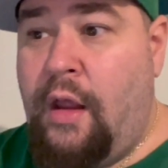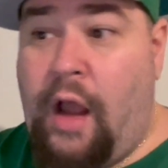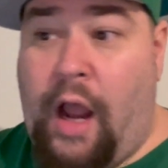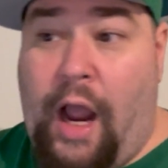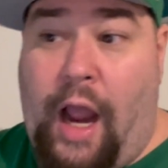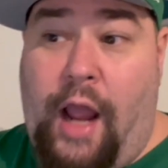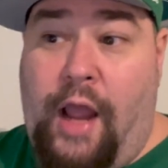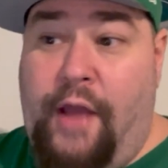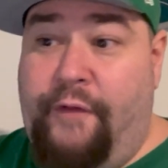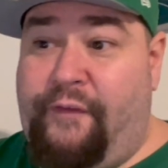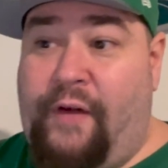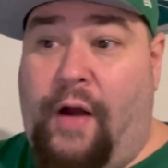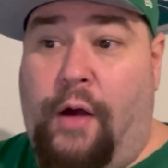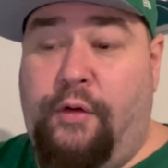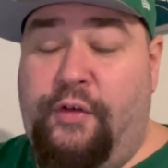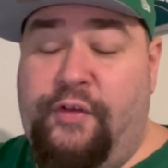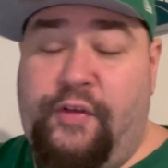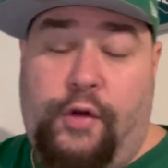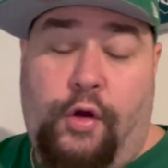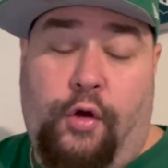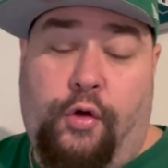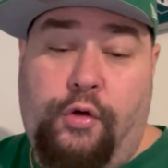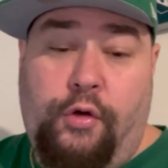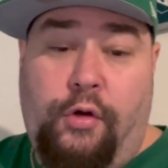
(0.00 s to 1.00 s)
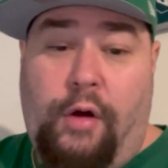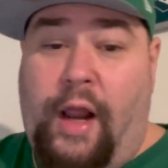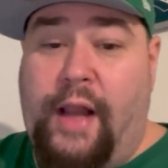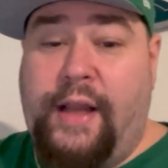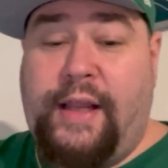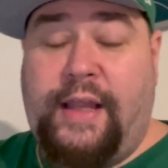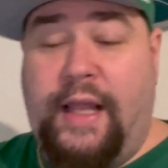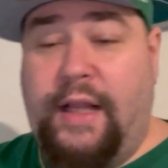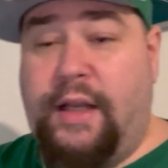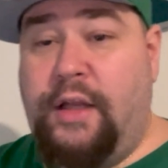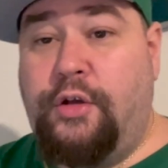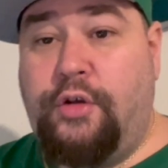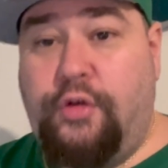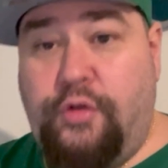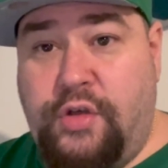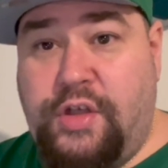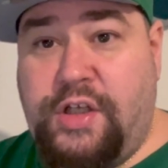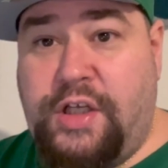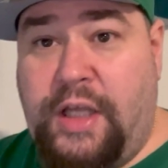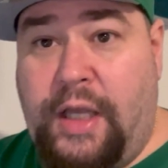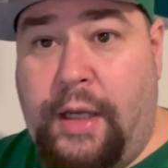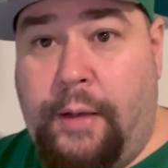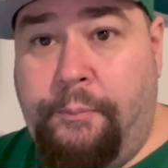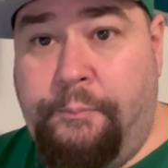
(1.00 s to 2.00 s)
If I was the owner, I'd get a new
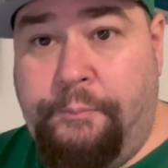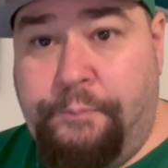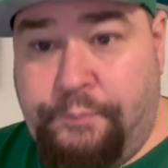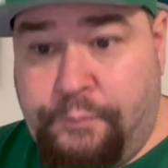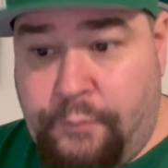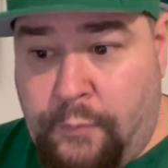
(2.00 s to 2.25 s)
GM.